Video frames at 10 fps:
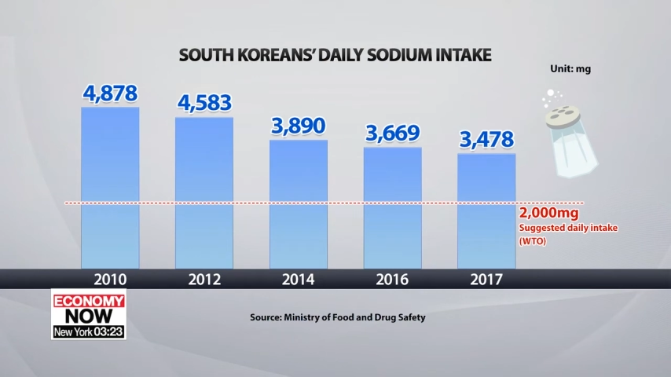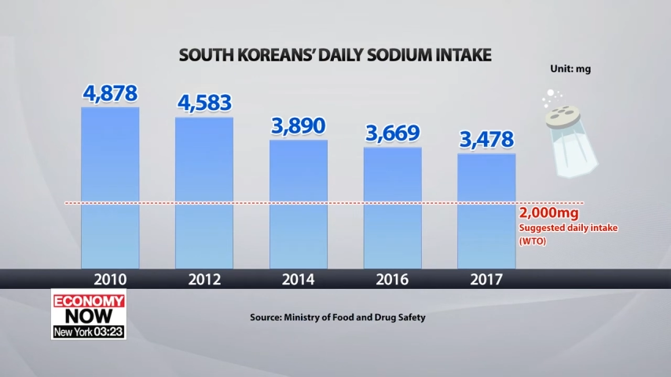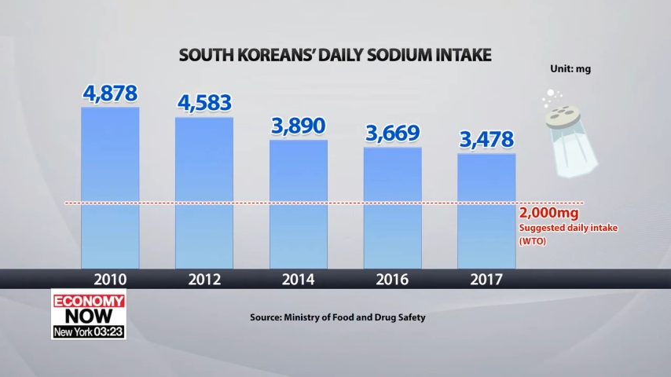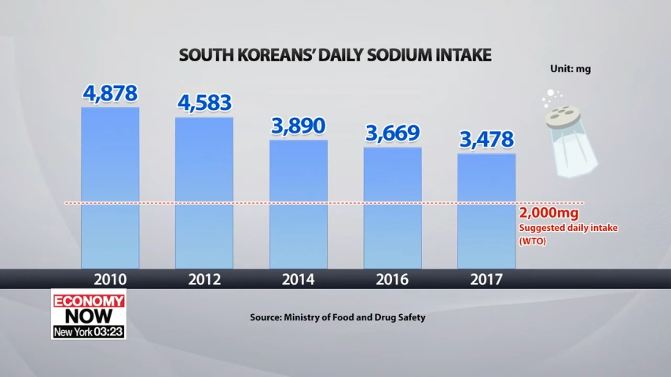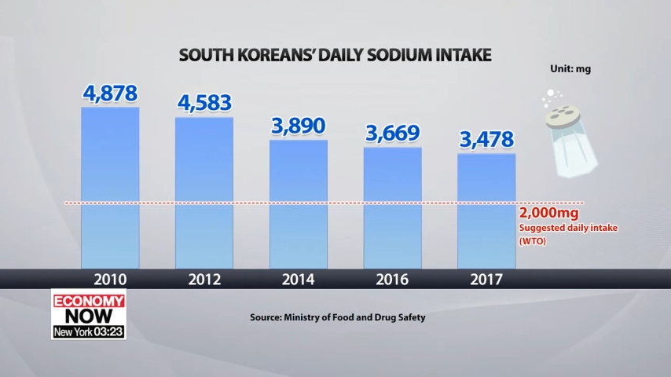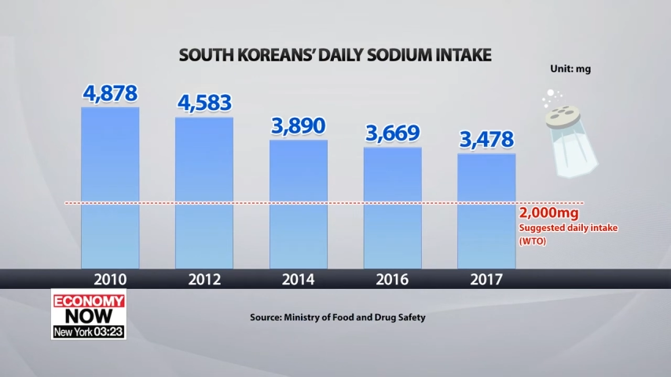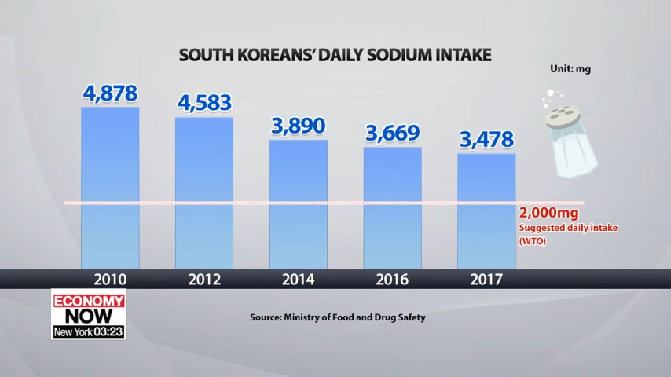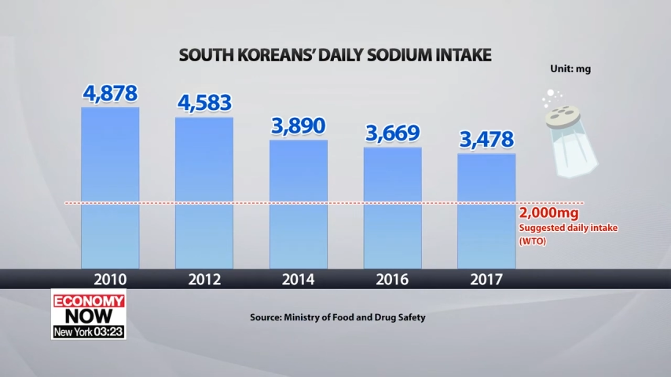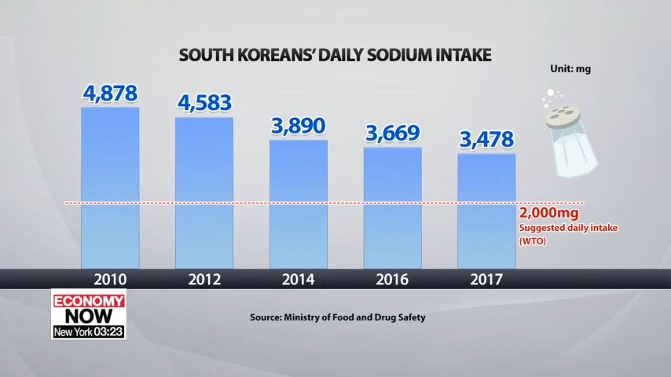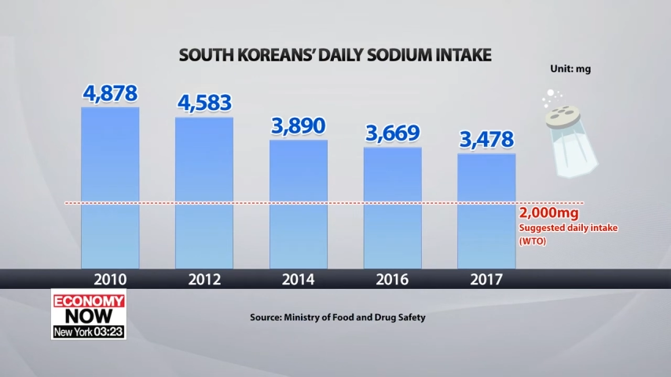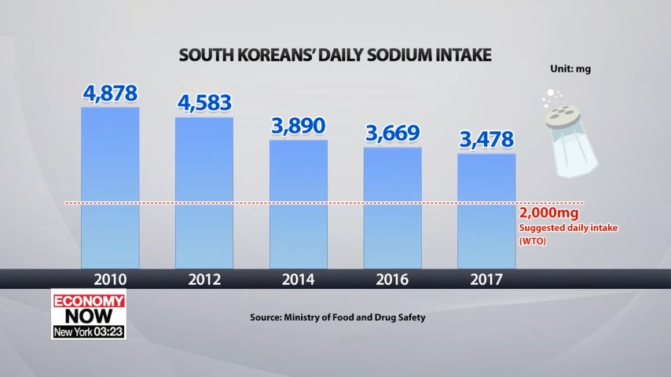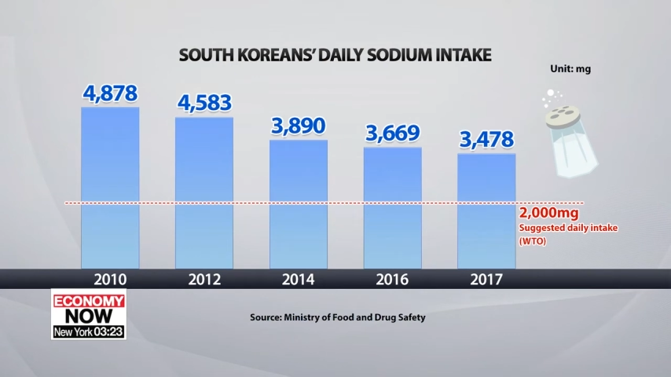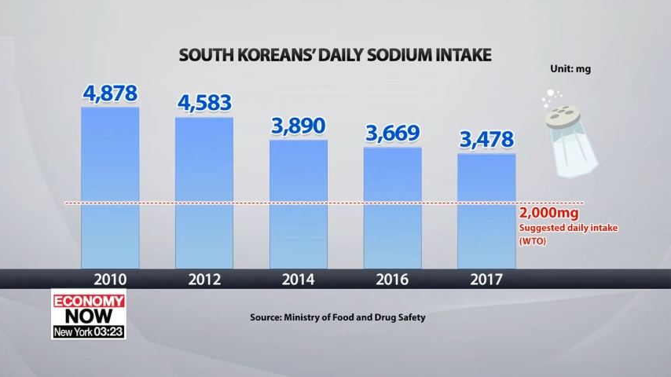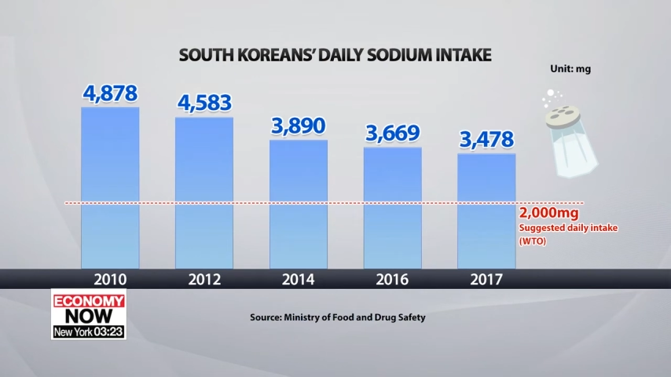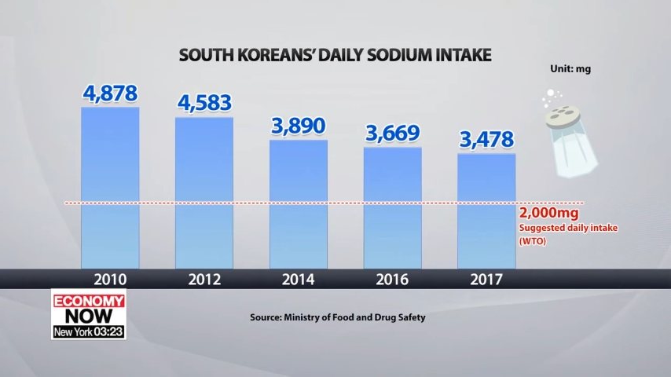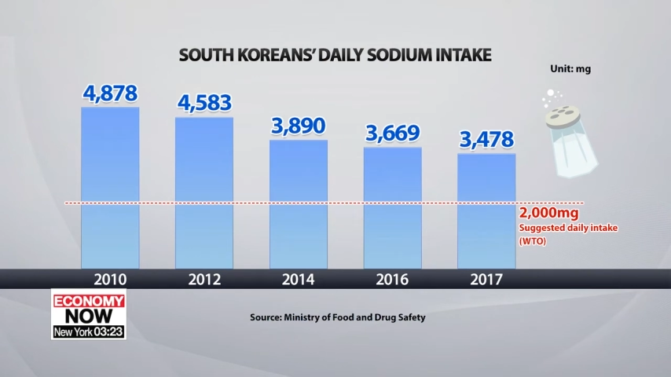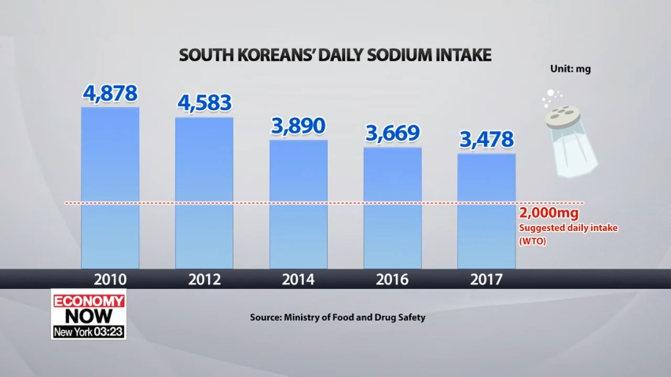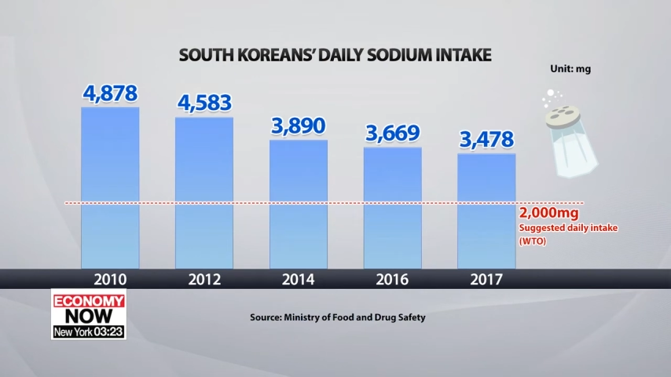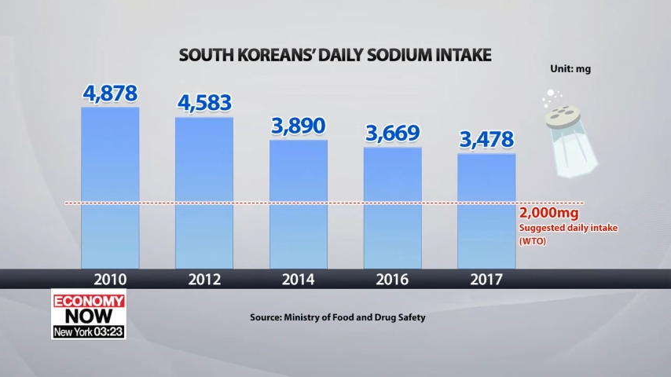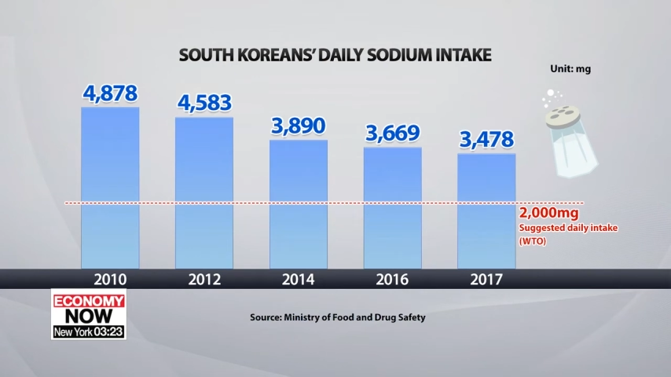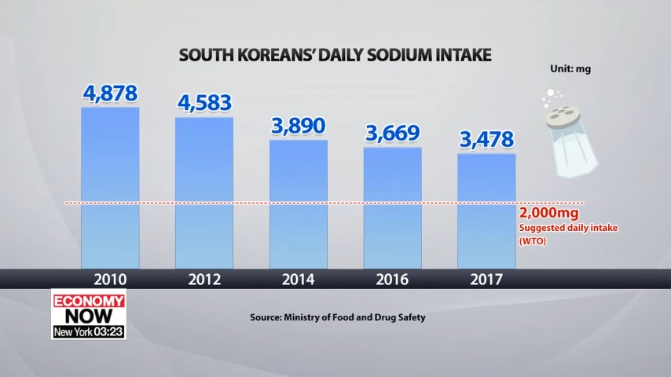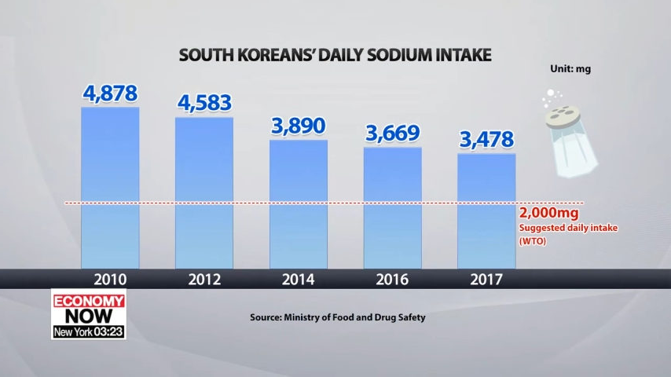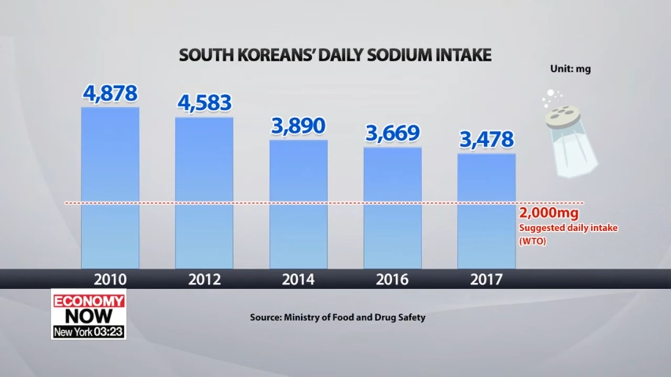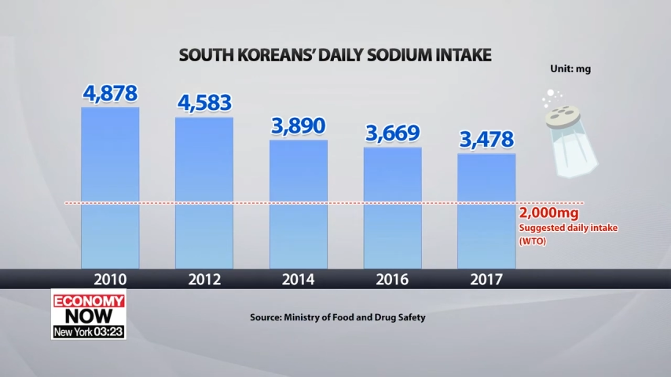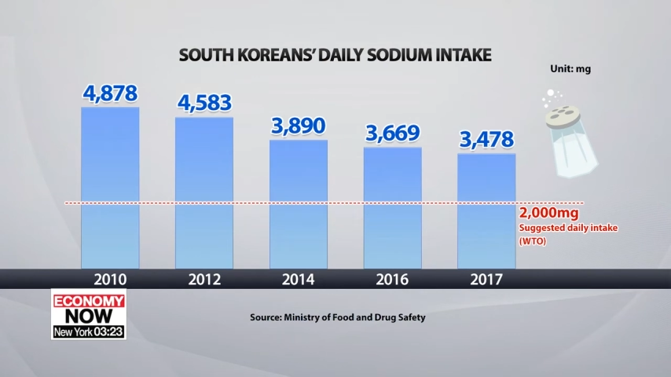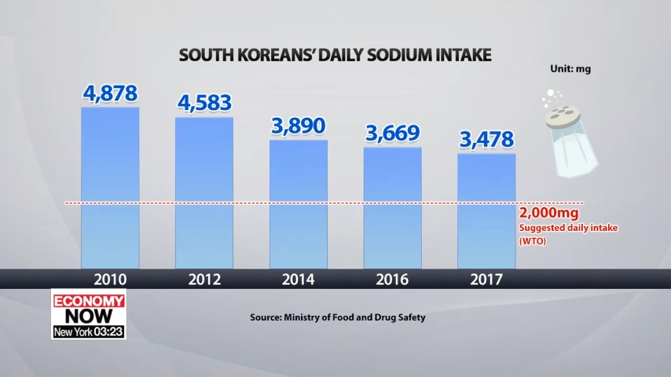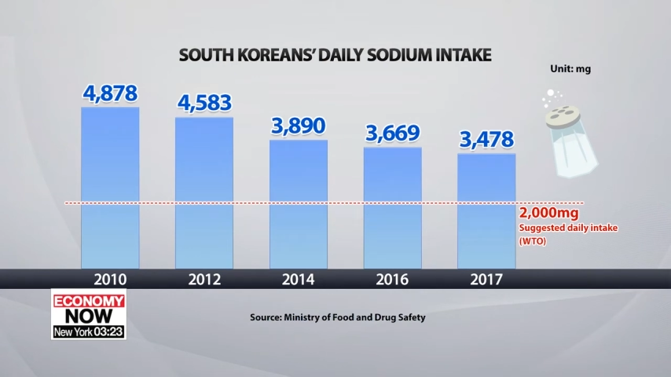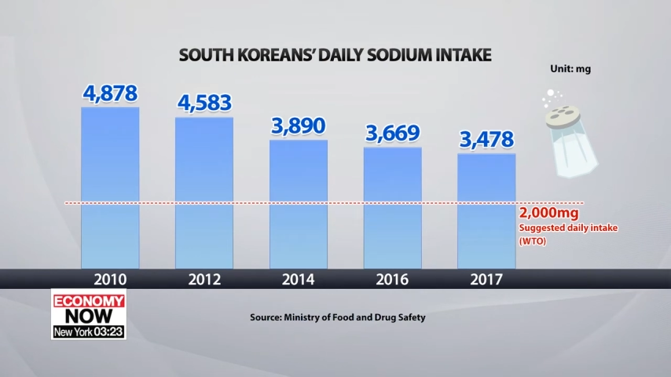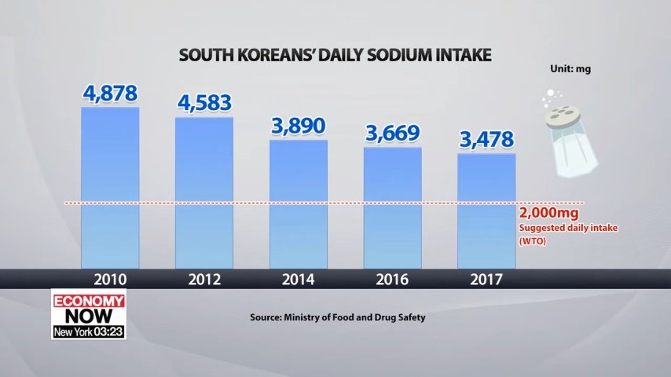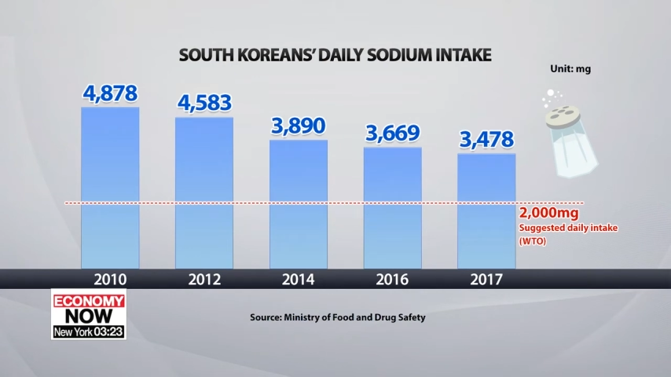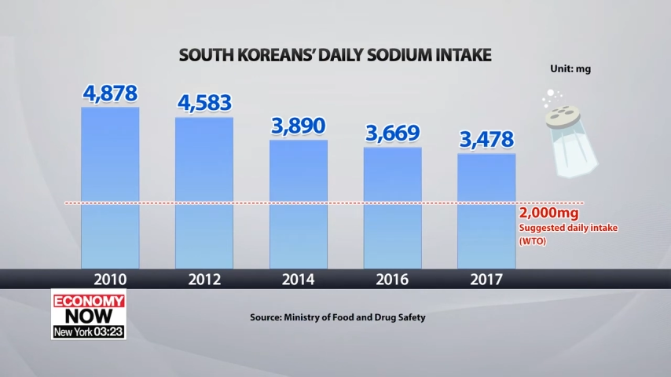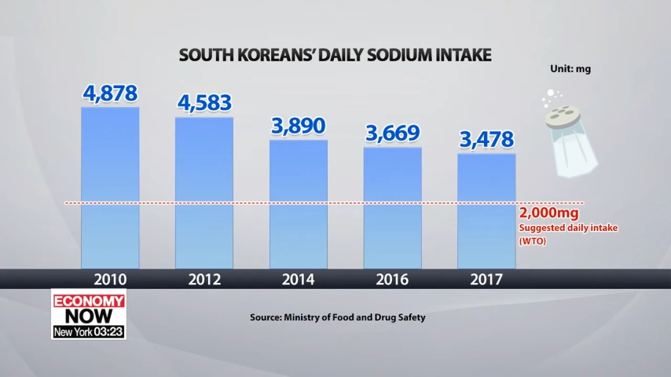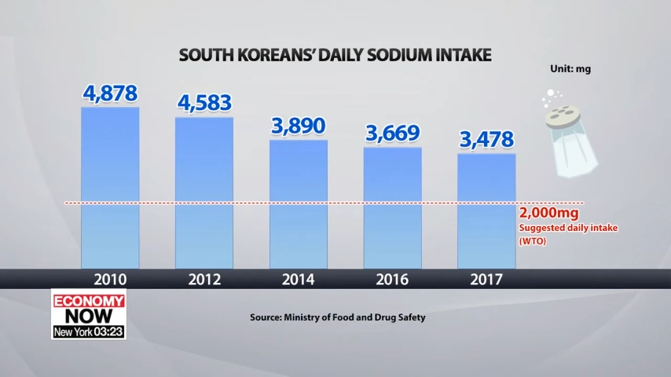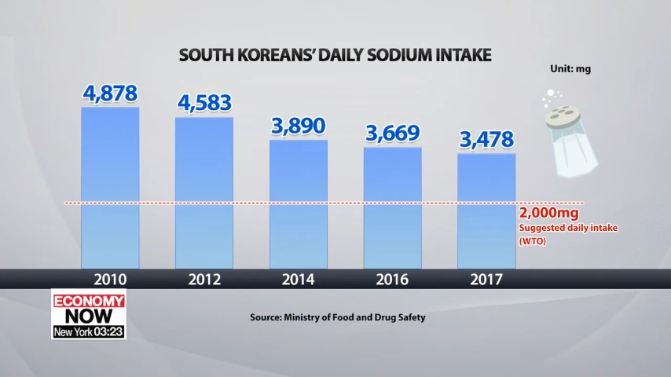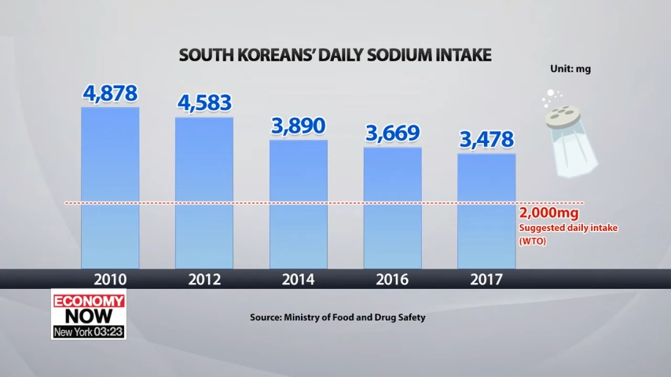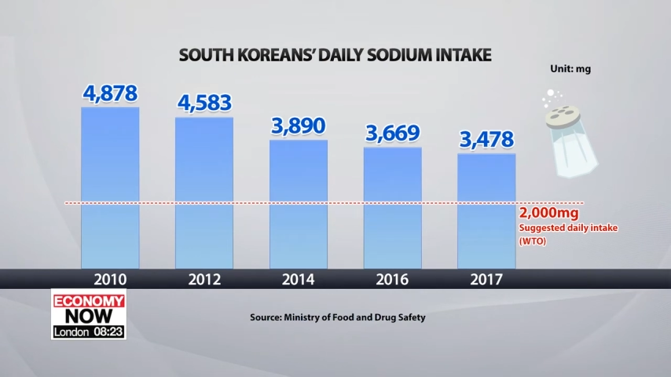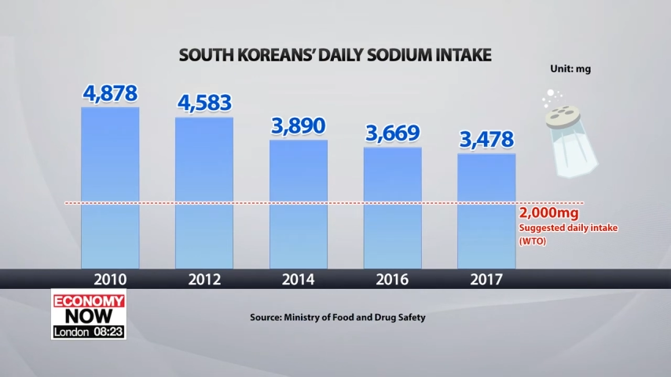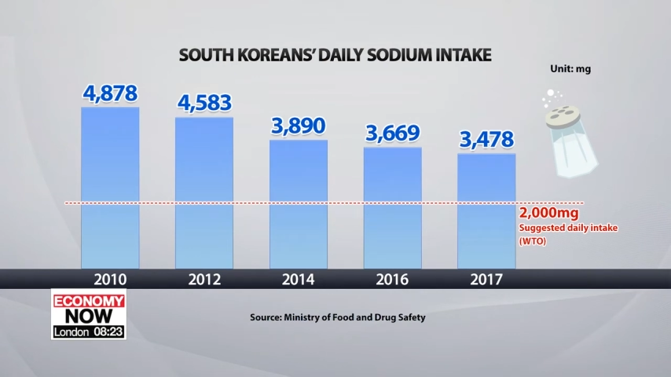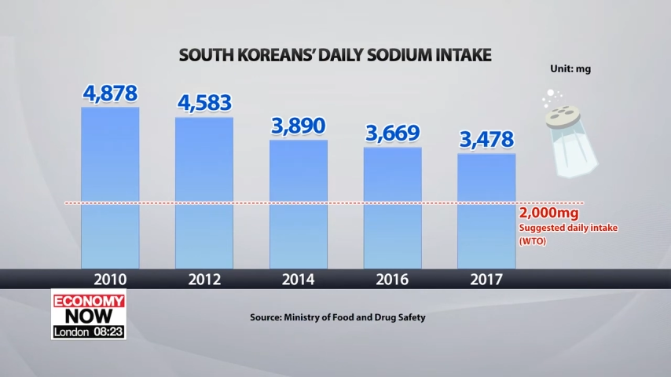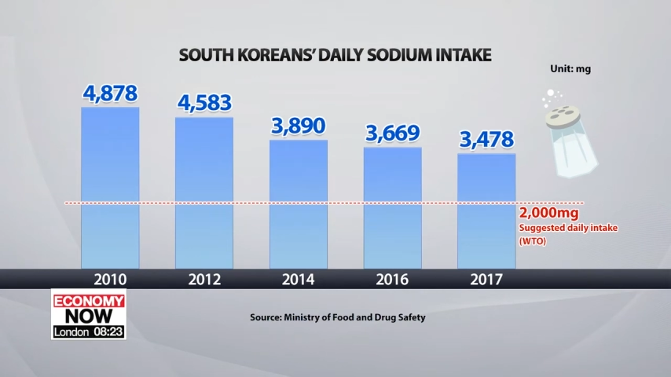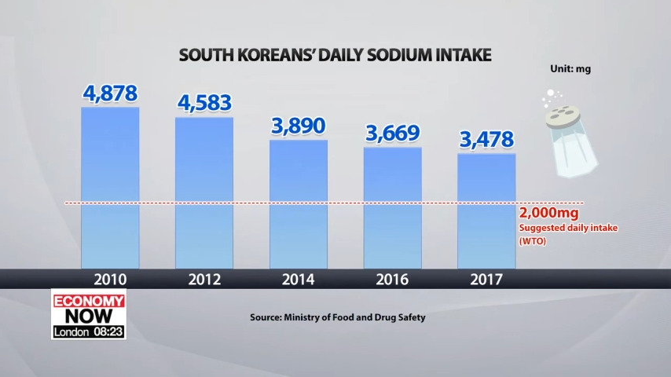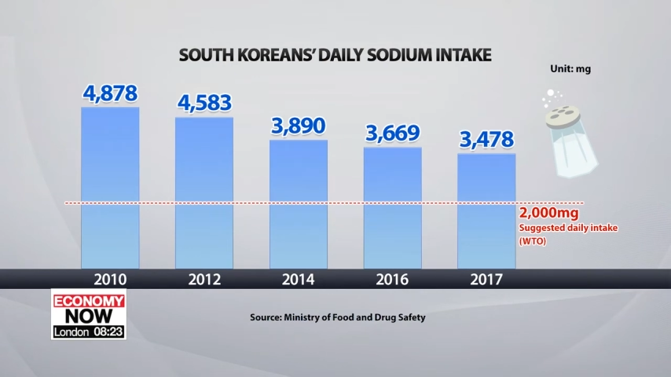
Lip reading: (no speaker visible)